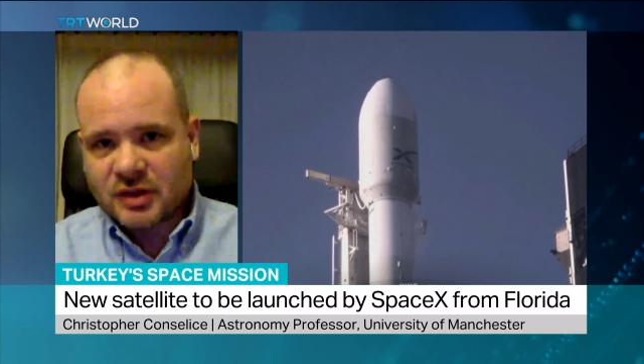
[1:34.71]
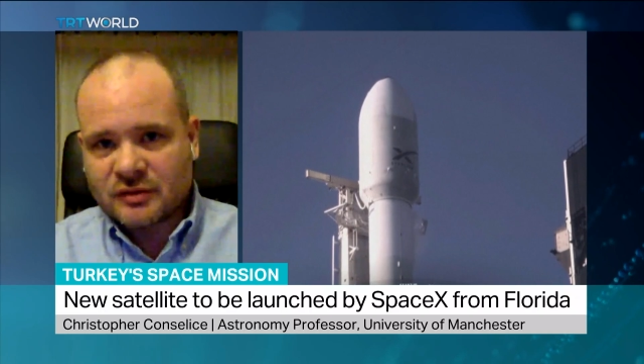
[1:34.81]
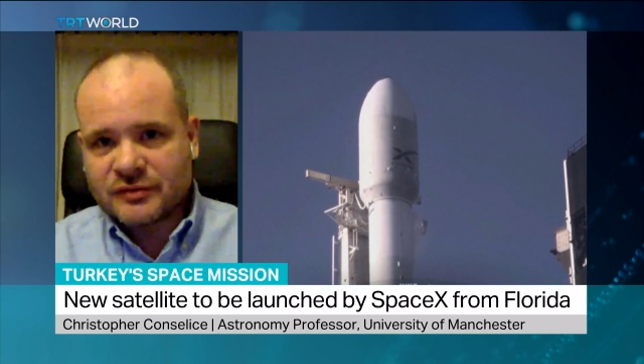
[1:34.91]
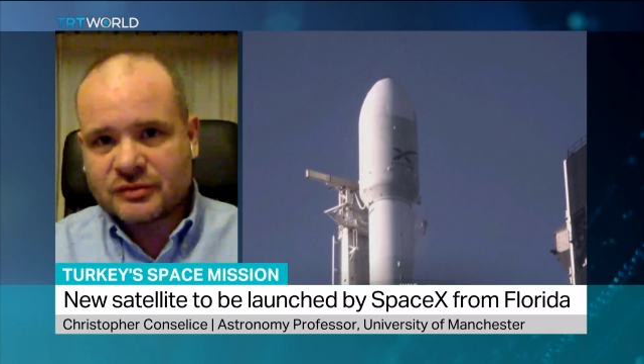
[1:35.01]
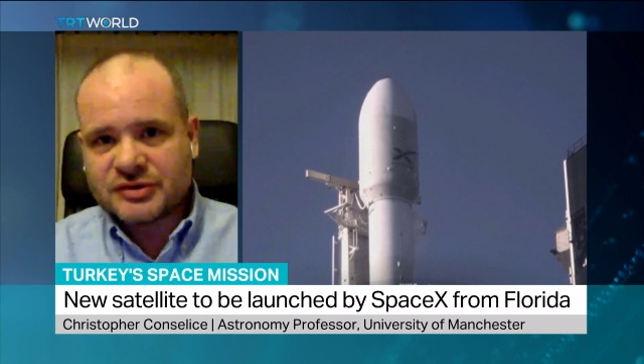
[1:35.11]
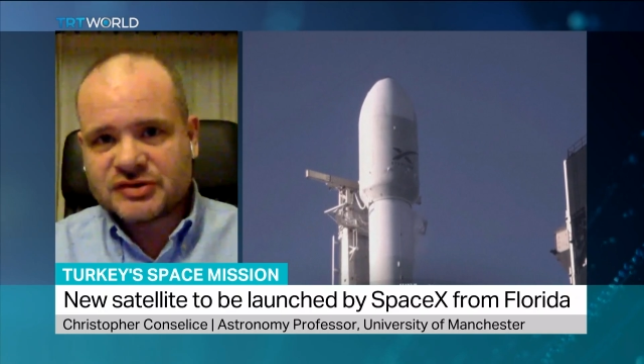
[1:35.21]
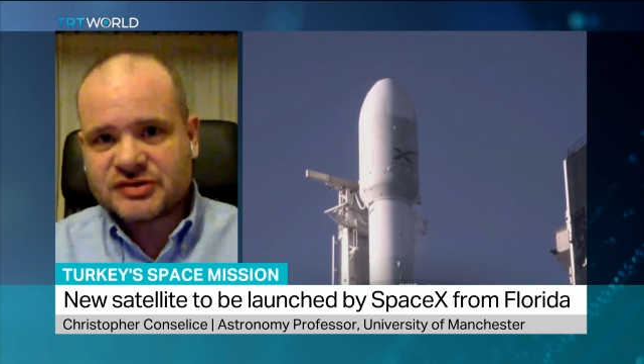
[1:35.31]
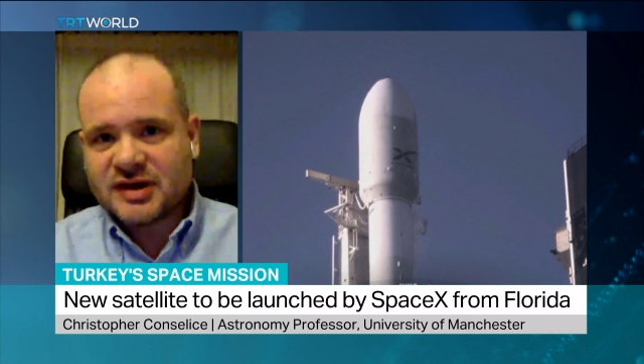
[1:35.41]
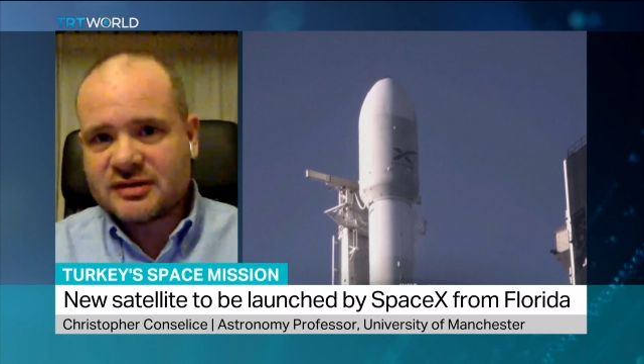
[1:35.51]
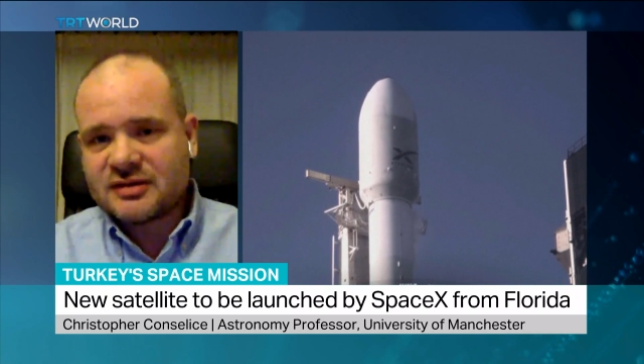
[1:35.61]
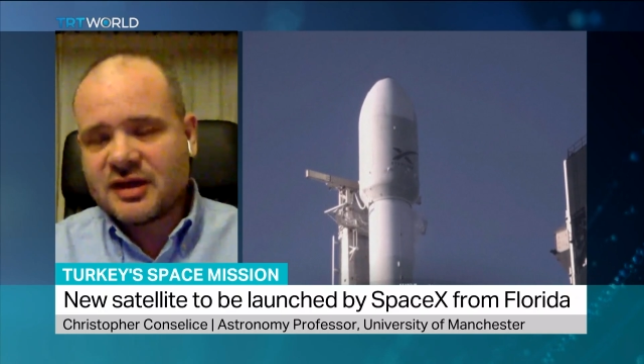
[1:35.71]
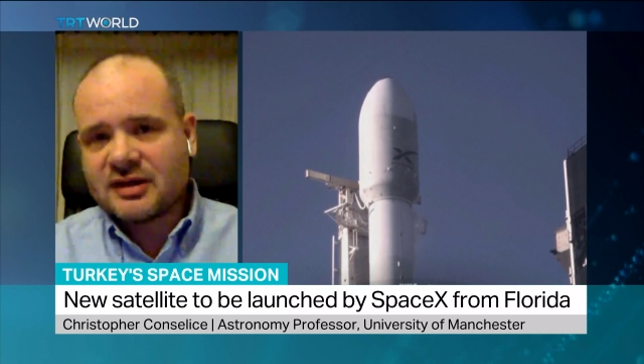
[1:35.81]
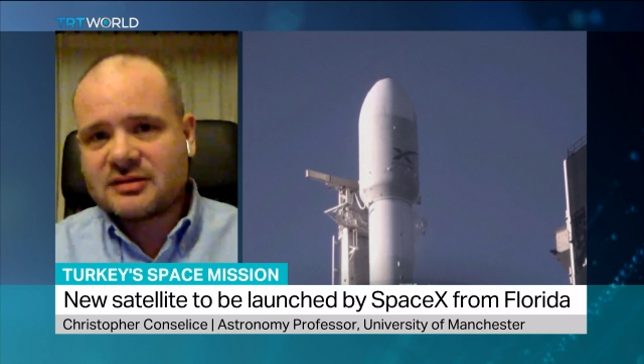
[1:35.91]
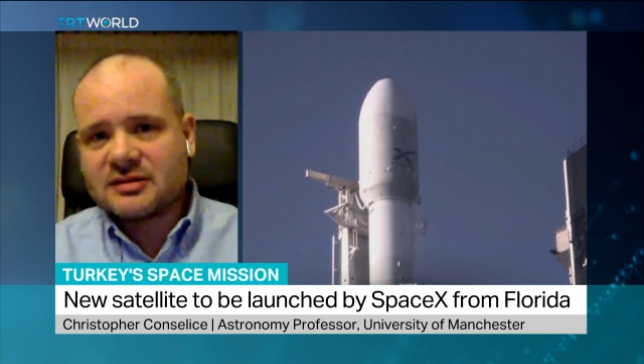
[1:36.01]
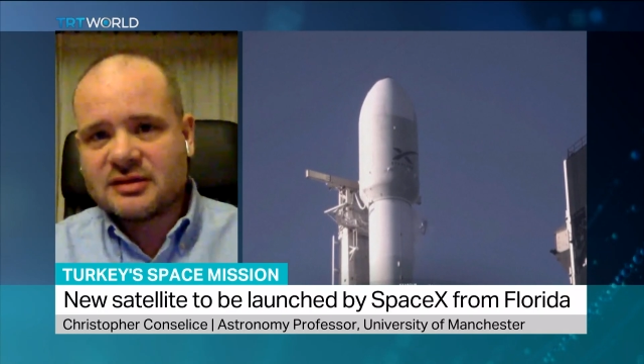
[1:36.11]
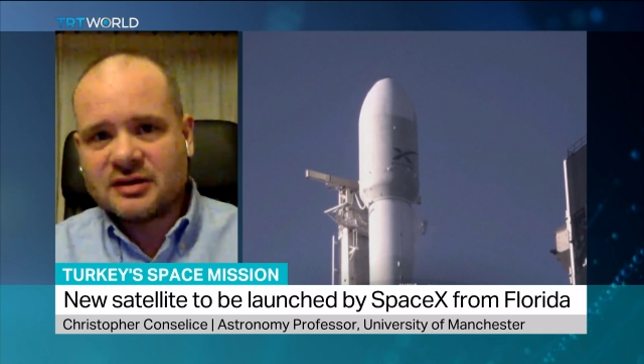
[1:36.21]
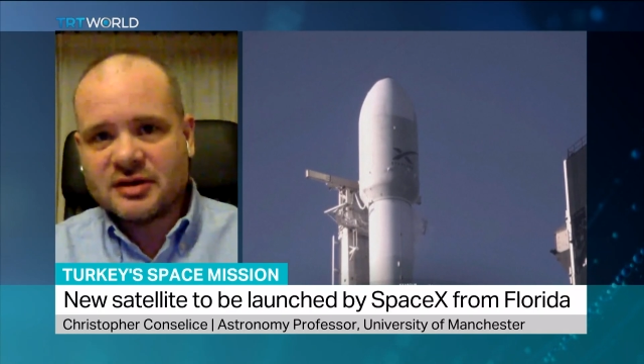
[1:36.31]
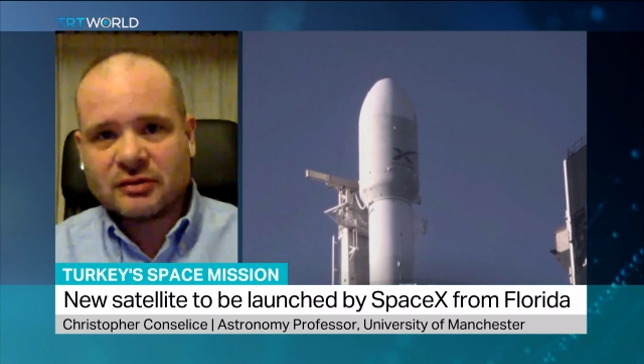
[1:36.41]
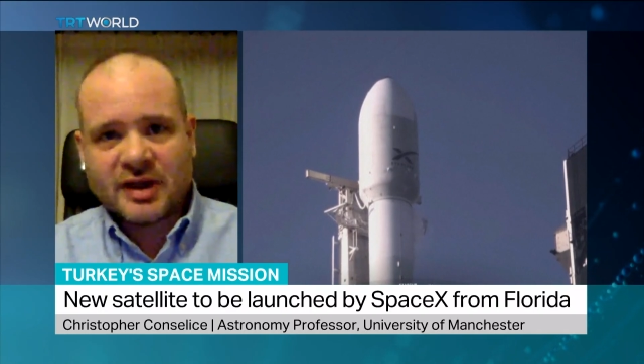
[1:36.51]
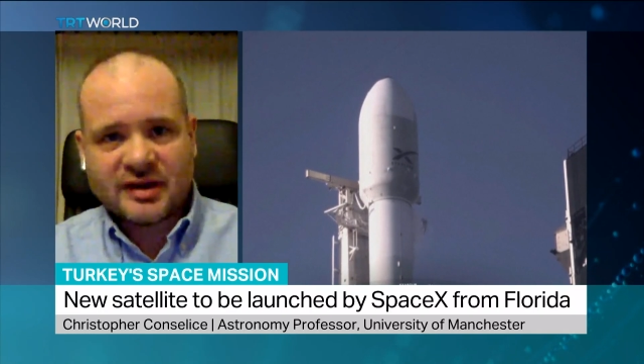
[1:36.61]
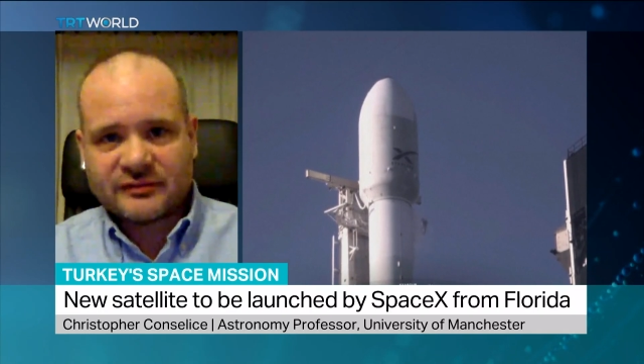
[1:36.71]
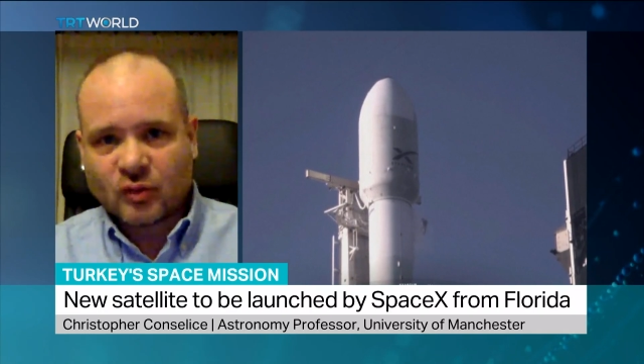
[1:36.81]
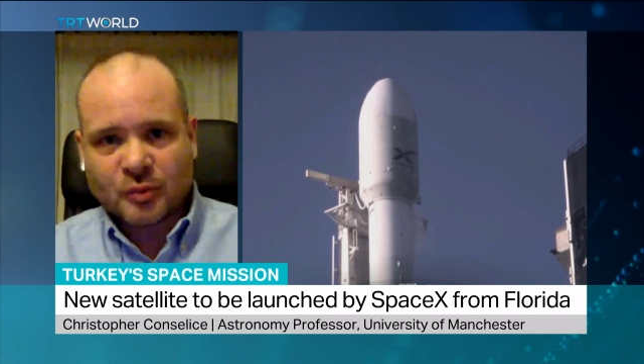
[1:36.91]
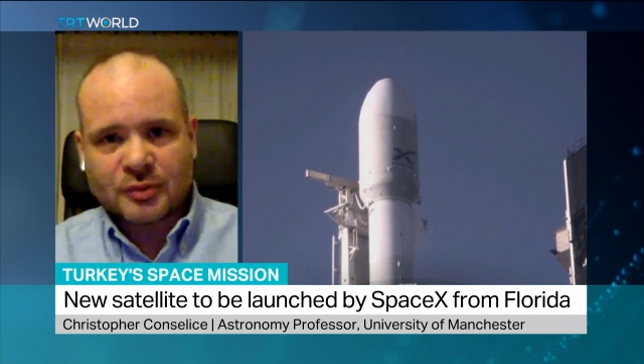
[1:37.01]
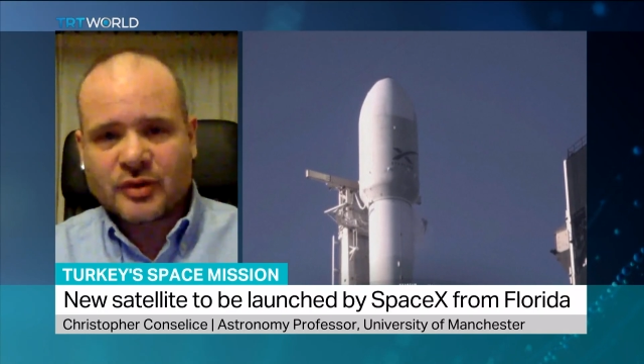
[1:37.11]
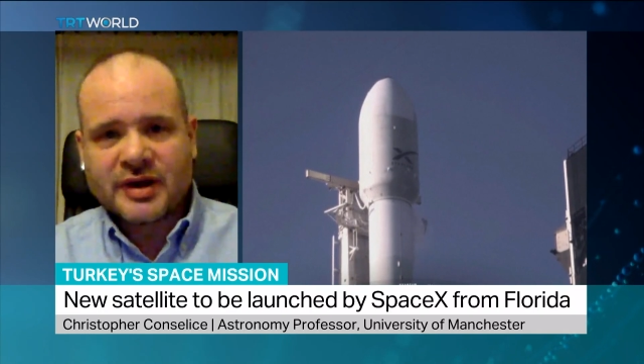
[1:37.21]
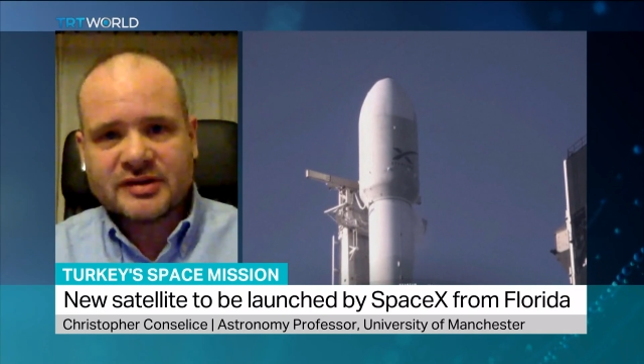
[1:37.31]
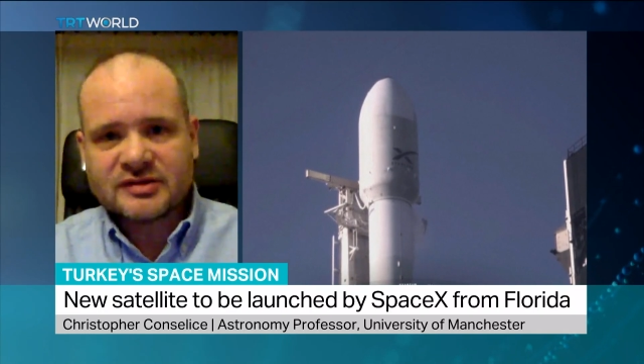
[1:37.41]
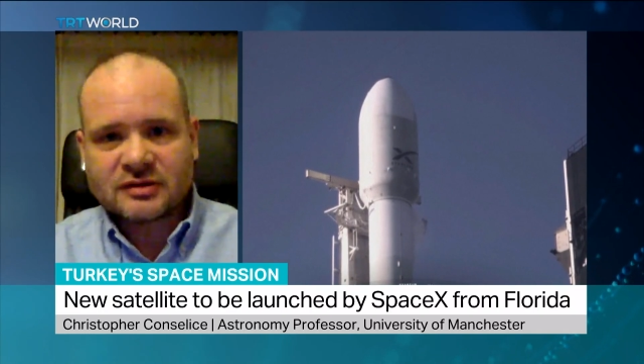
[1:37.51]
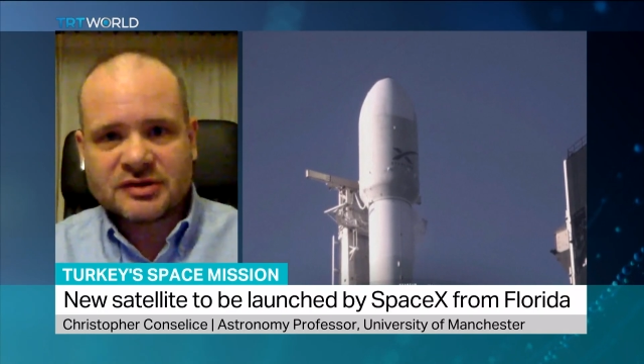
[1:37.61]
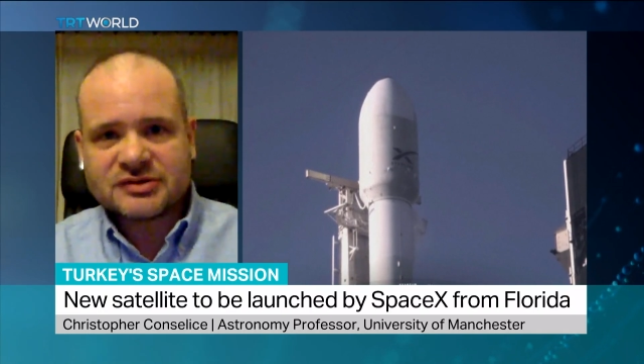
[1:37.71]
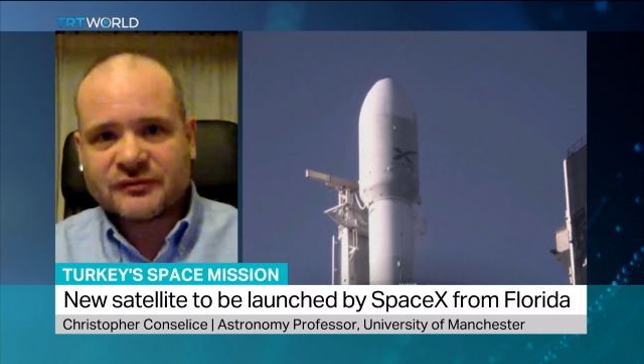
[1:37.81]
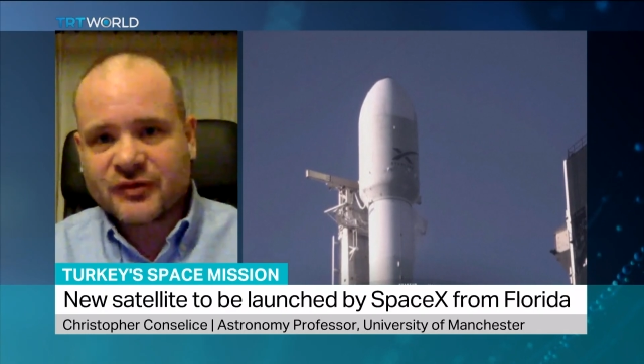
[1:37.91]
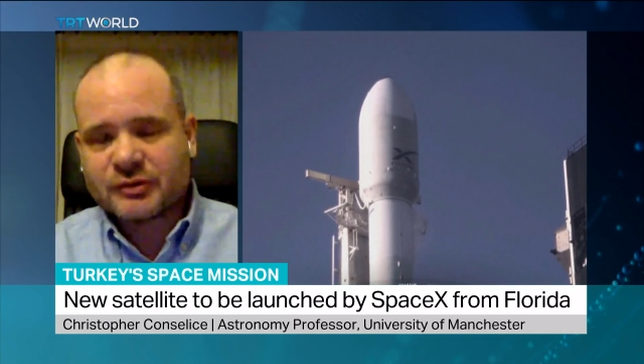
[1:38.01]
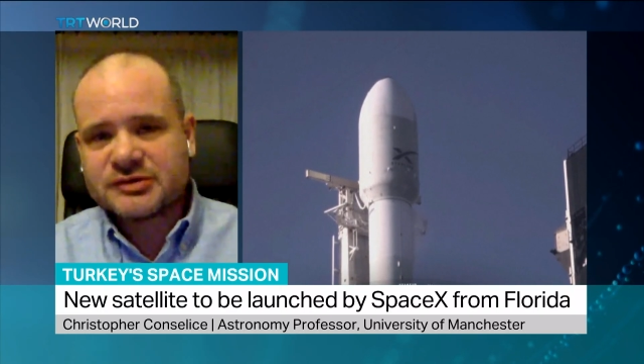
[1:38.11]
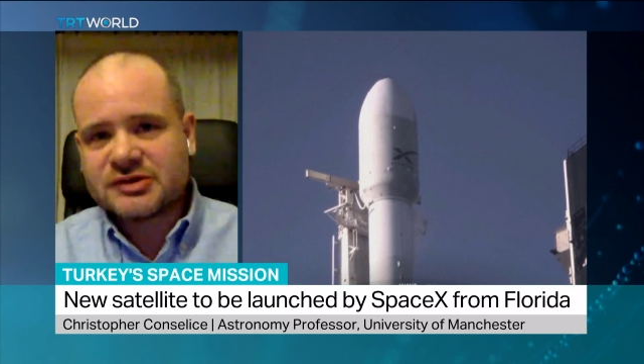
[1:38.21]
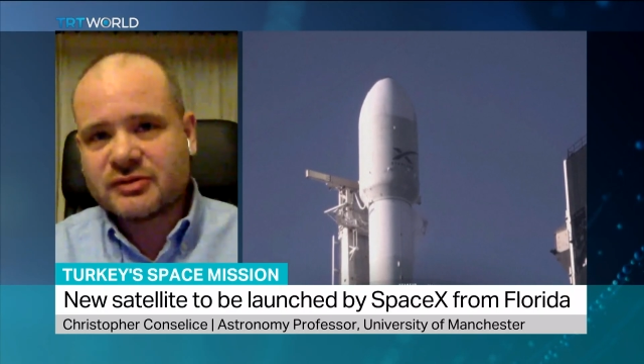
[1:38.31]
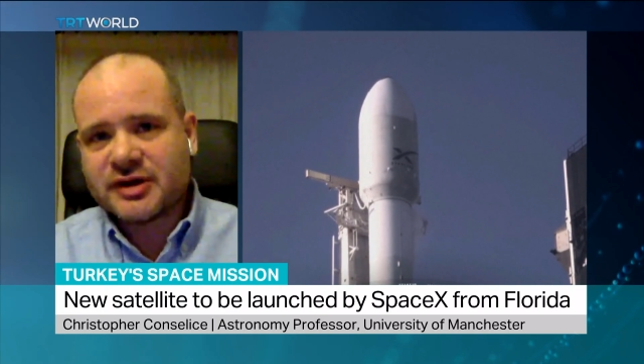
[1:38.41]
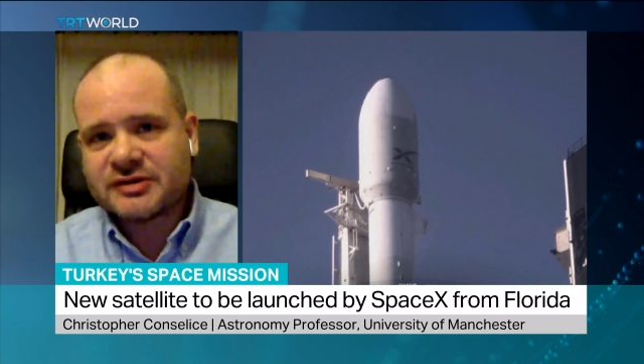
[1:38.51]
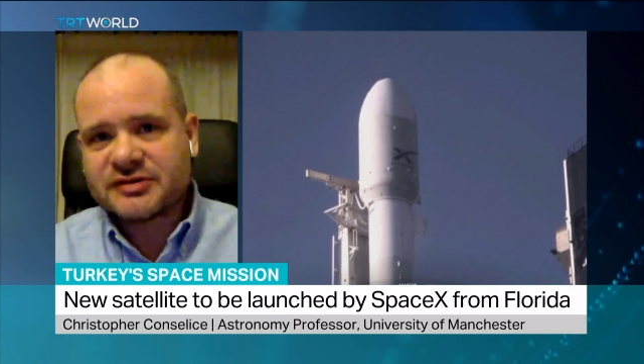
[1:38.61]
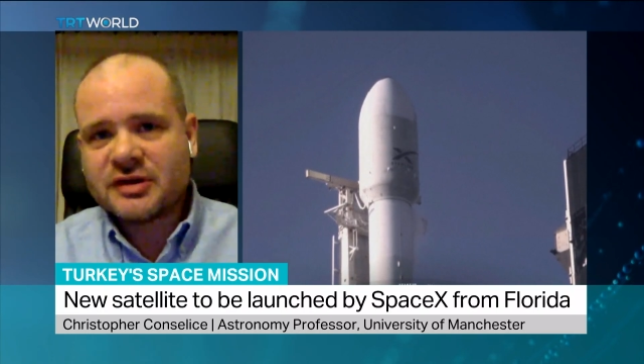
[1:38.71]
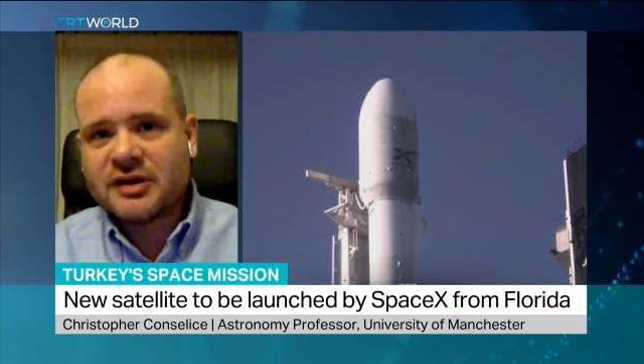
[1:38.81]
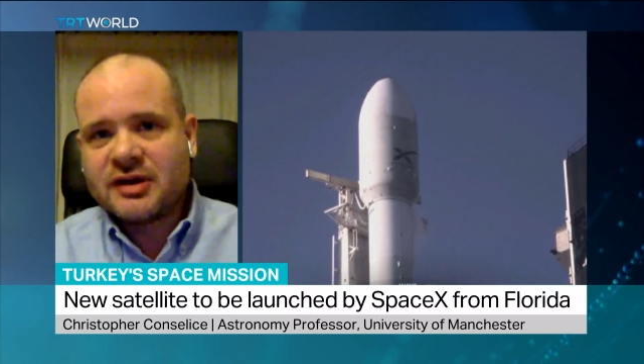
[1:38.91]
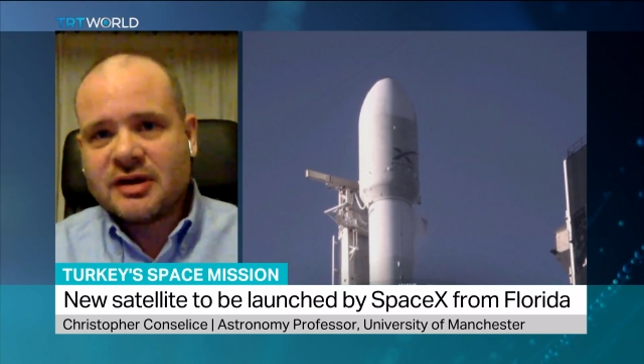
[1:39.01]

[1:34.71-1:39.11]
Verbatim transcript: interviewer just said, that uh, it'll have orbital rights and also frequency rights,